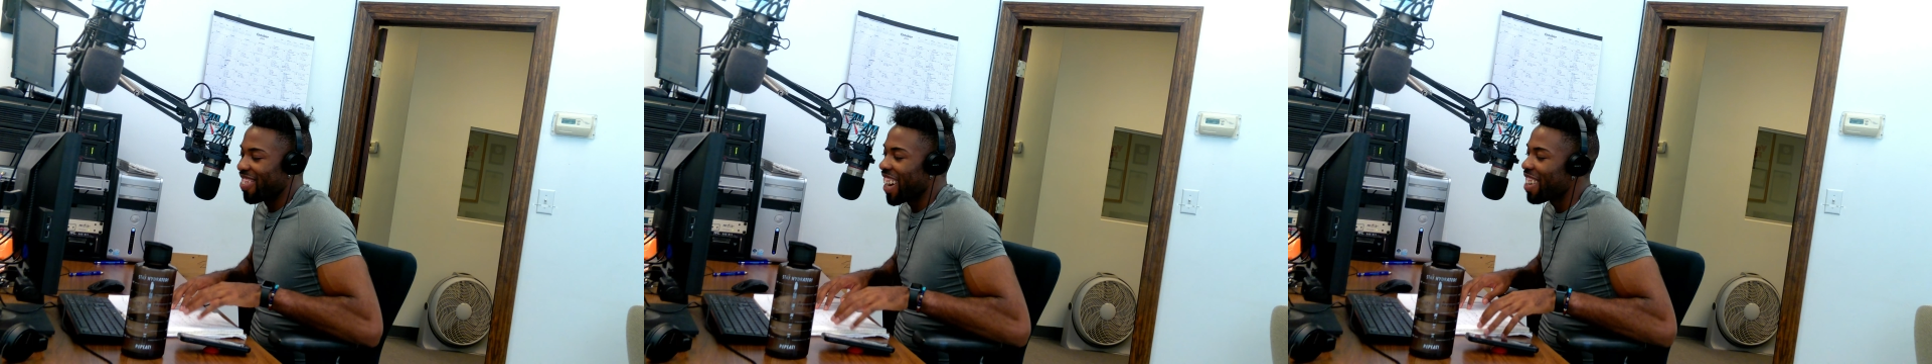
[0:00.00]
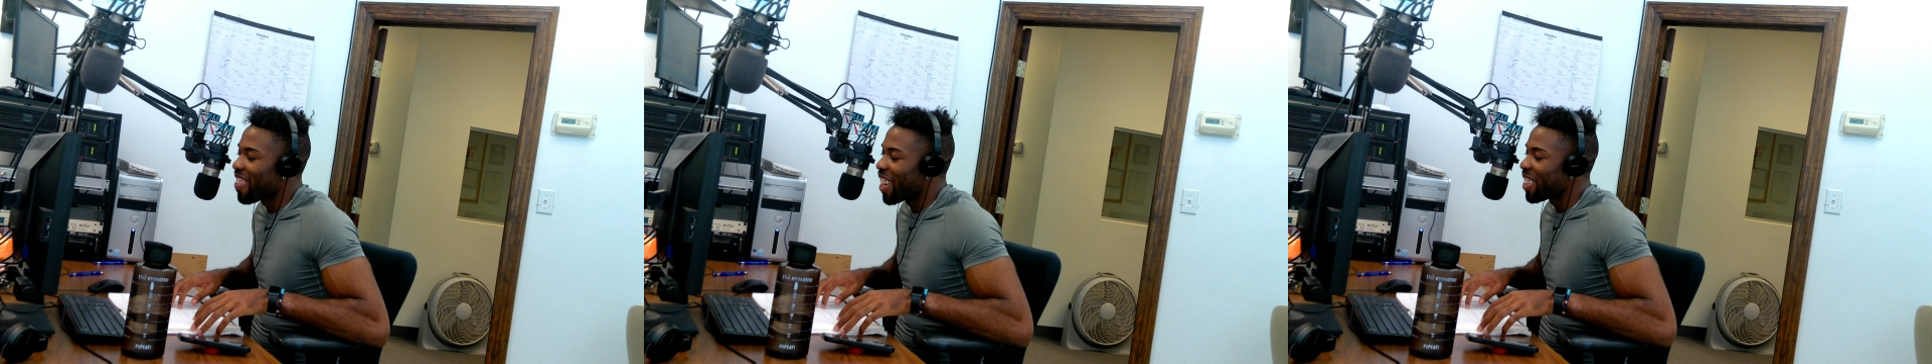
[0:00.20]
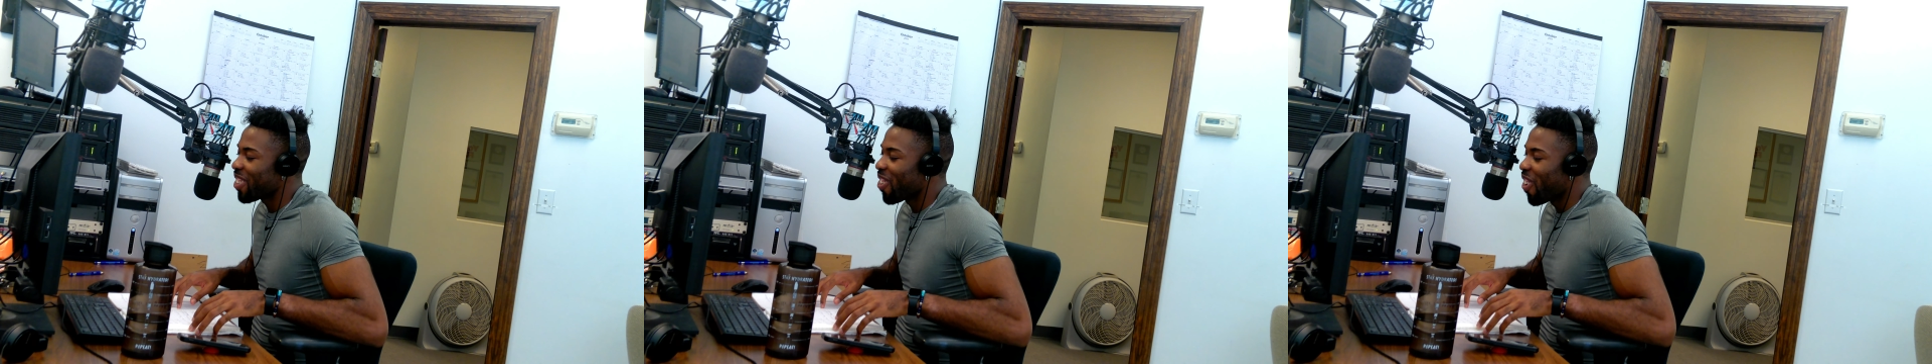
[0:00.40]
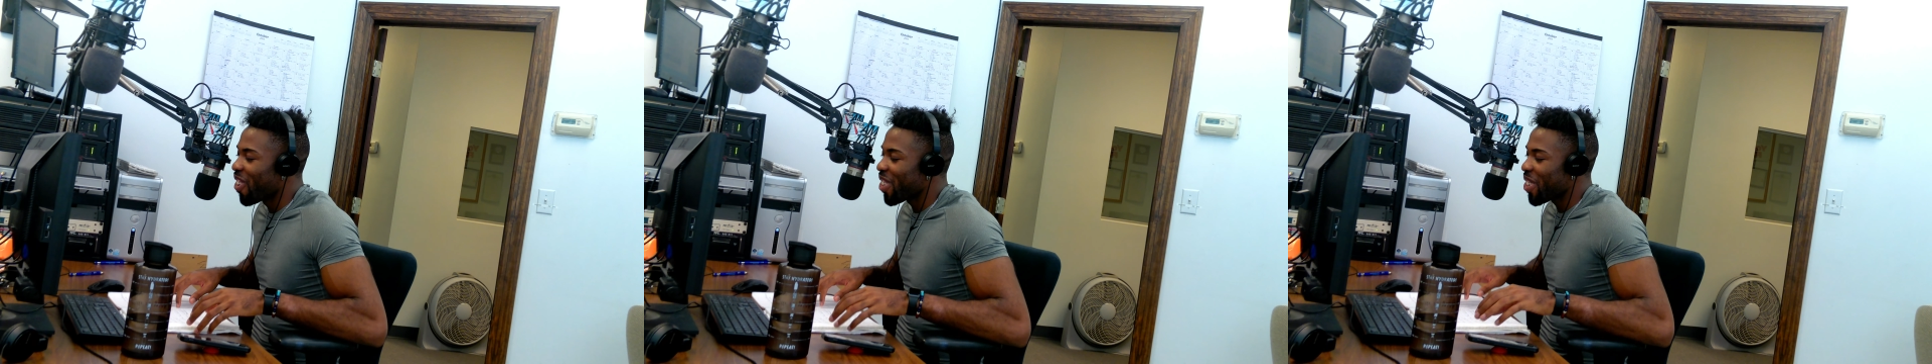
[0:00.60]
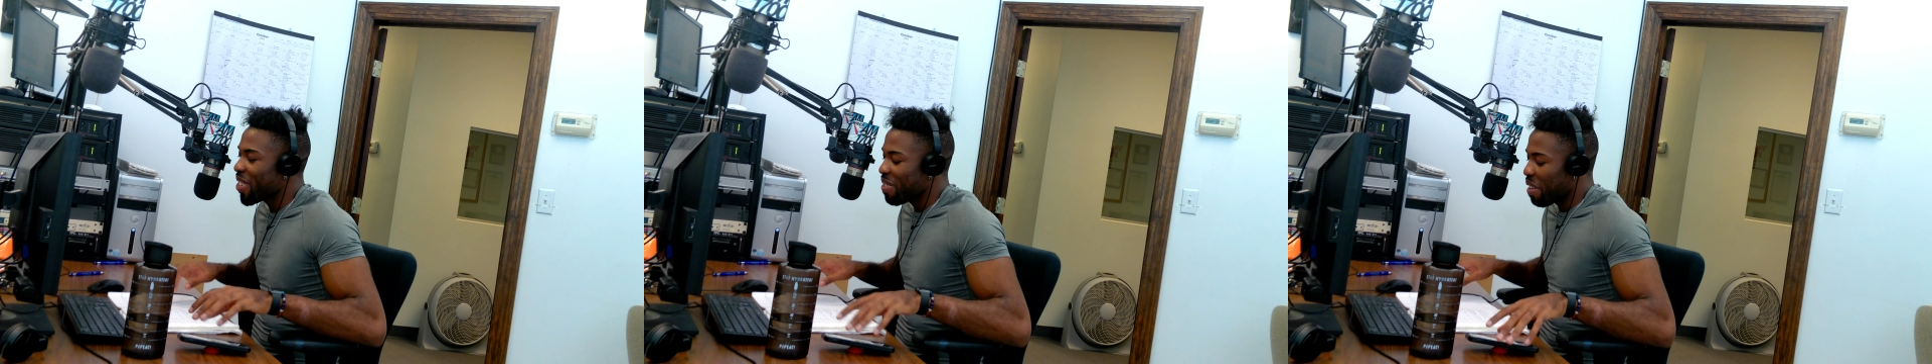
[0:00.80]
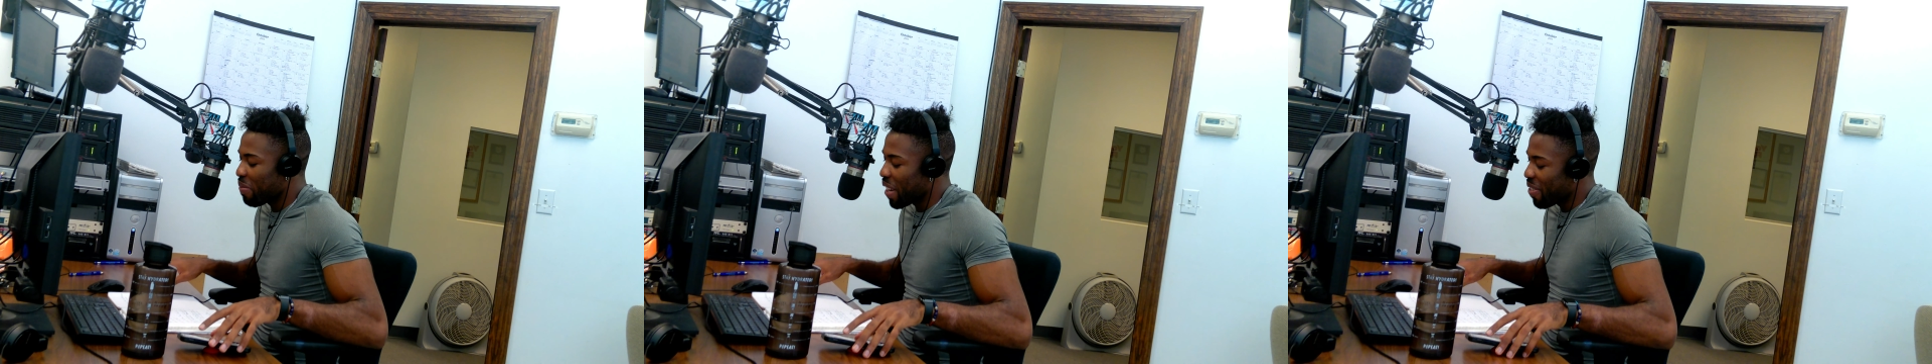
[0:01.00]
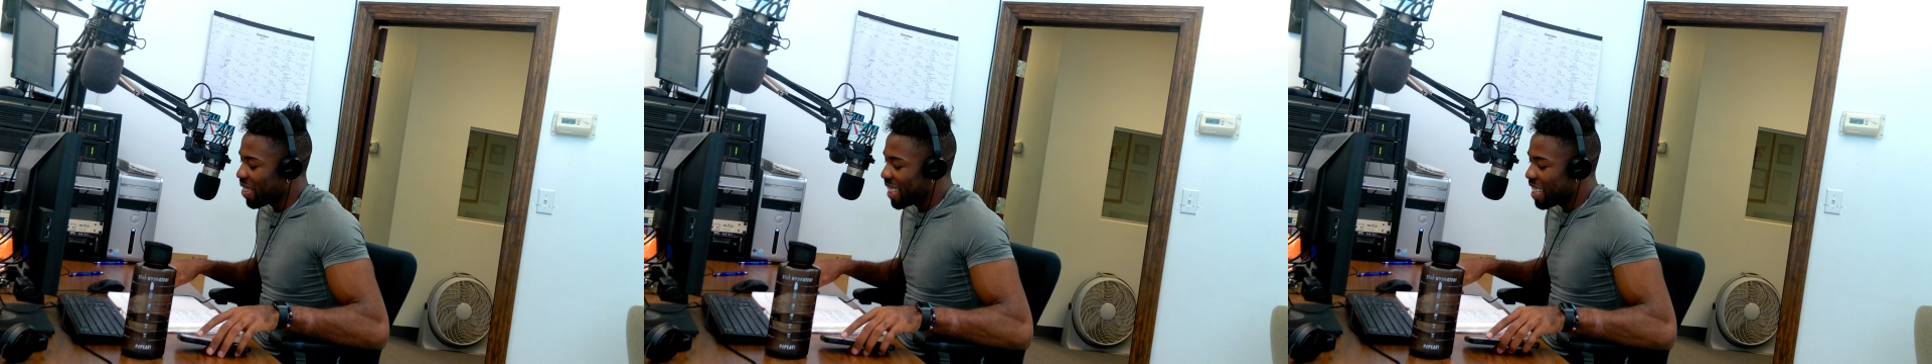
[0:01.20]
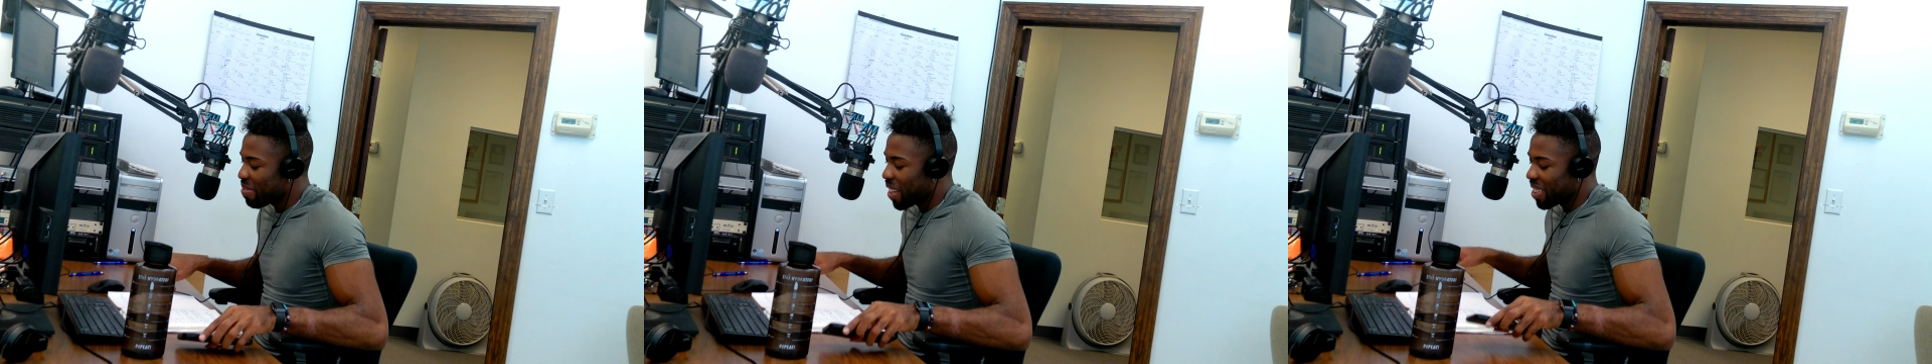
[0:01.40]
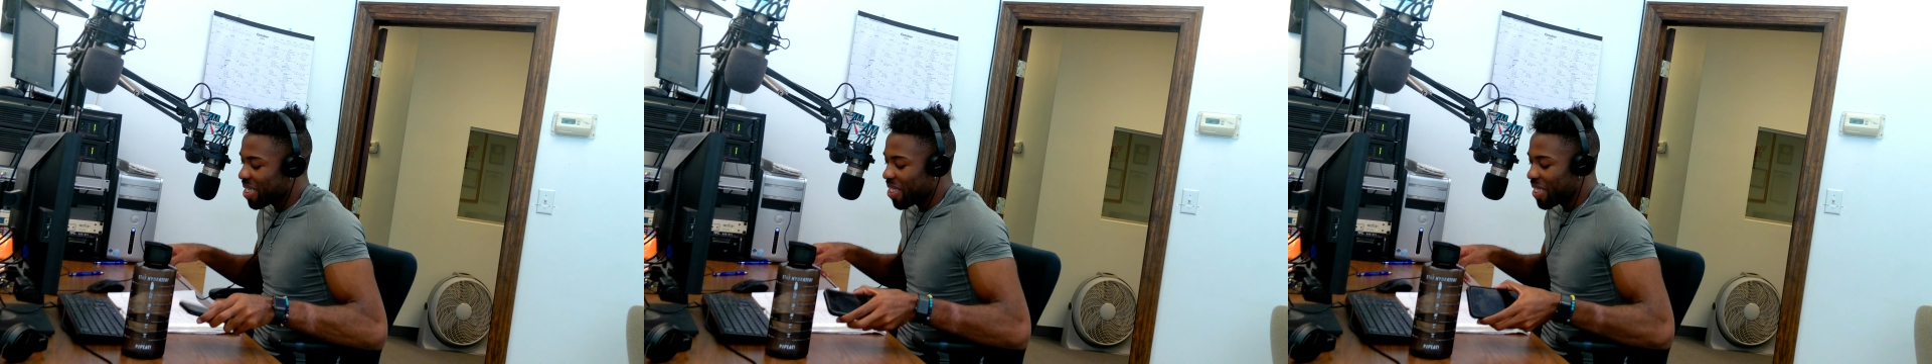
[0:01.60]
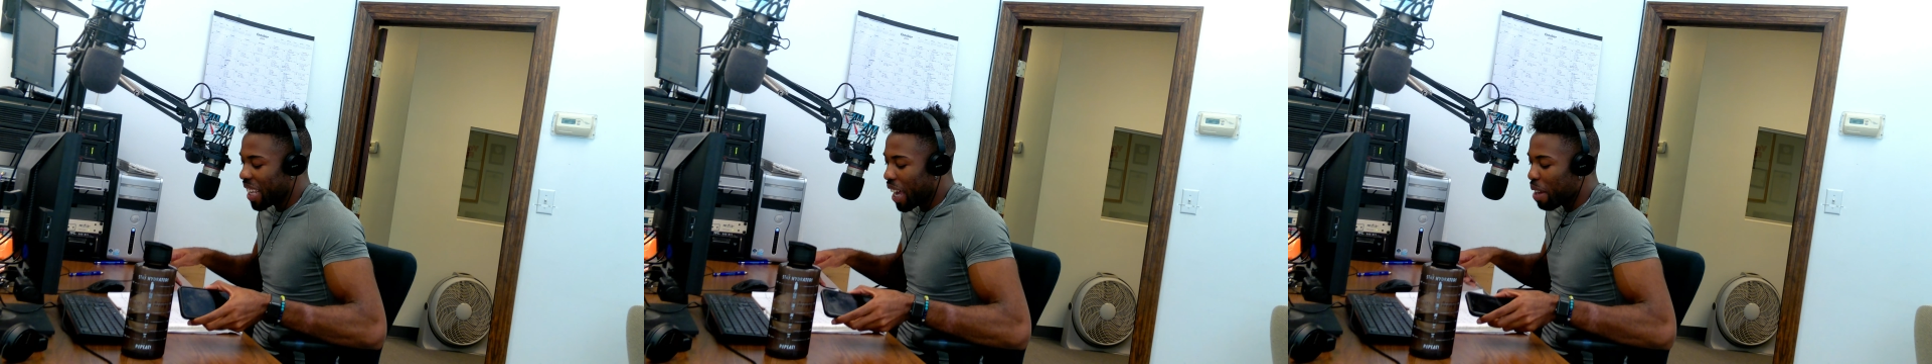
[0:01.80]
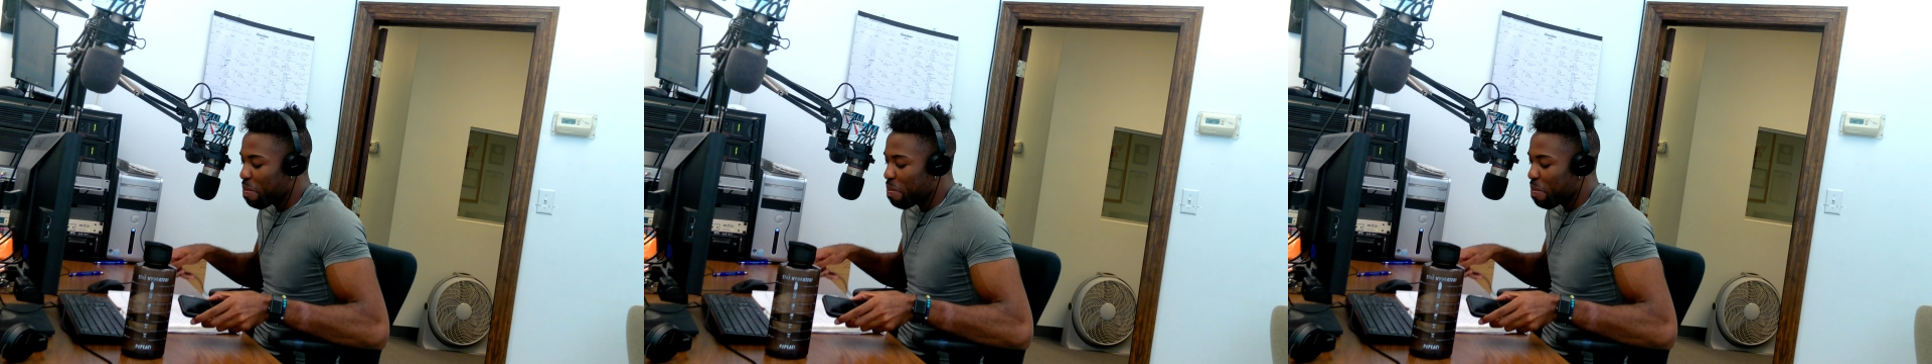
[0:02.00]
Right around the corner, my favorite league's about to start,